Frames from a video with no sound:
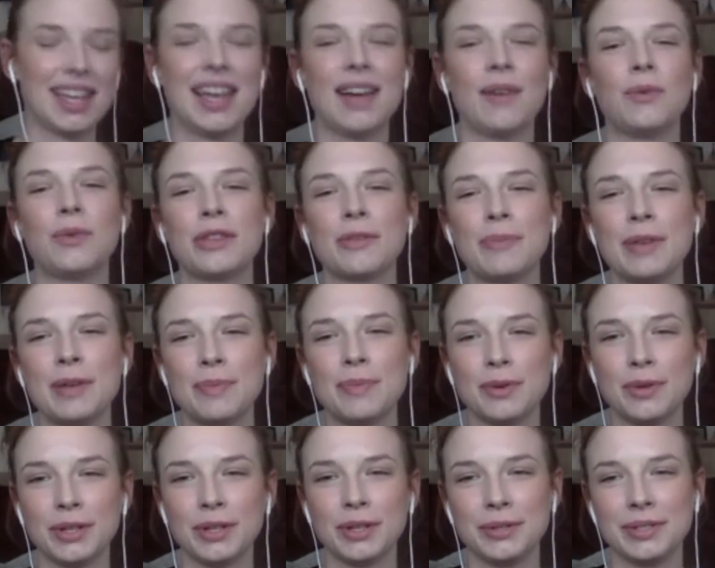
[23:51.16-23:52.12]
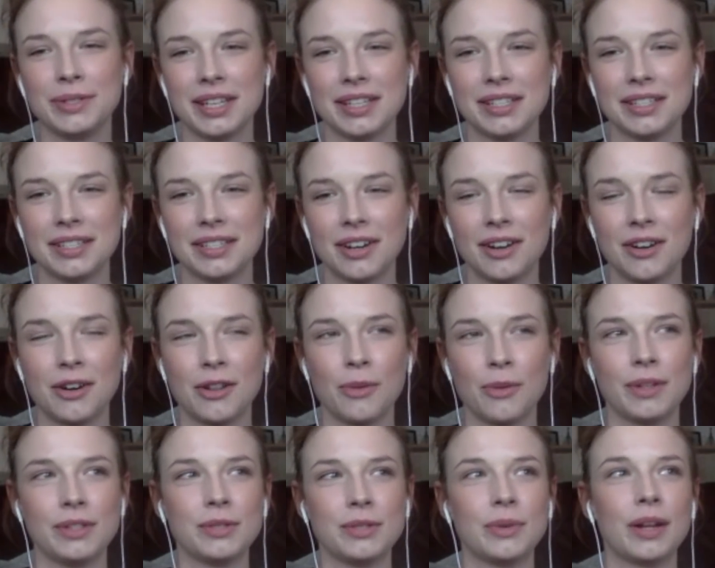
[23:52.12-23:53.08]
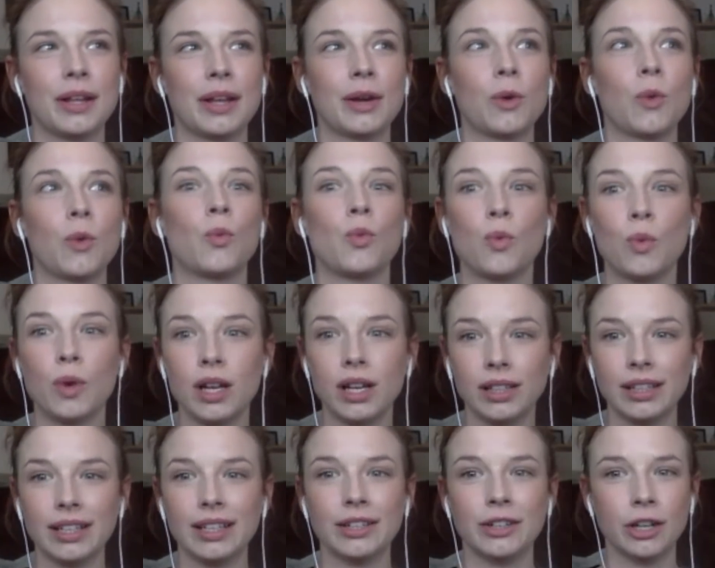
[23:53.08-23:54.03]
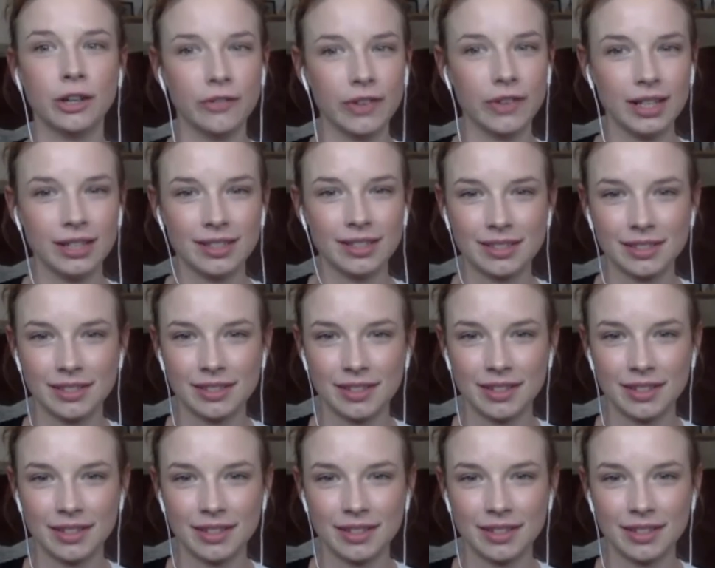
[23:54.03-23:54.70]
Well, the people who are using Instacart are the ones who are like really nervous.